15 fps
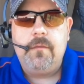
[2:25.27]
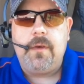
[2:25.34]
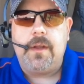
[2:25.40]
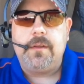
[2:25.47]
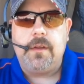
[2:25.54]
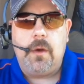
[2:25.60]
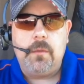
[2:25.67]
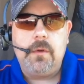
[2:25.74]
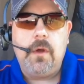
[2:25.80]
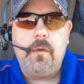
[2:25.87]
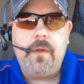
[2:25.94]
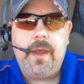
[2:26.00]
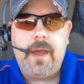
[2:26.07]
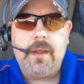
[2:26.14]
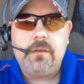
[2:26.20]
I don't know
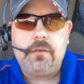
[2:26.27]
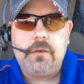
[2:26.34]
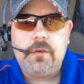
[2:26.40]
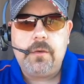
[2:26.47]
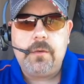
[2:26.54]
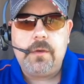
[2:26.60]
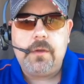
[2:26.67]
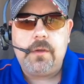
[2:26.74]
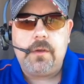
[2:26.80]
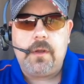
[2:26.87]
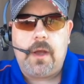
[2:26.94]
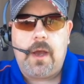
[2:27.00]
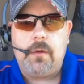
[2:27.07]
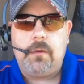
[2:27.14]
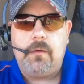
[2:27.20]
the answer to it.
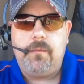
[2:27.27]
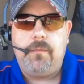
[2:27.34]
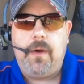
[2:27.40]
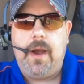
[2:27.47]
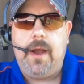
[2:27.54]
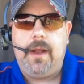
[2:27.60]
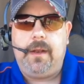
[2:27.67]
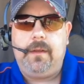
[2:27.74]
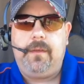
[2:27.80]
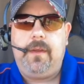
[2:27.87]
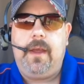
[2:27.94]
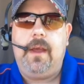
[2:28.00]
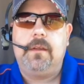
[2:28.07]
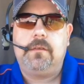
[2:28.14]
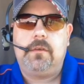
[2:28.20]
I will find
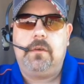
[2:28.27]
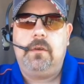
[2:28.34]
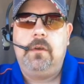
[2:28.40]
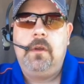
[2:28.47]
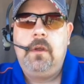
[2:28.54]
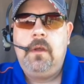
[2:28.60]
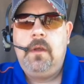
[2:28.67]
the answer.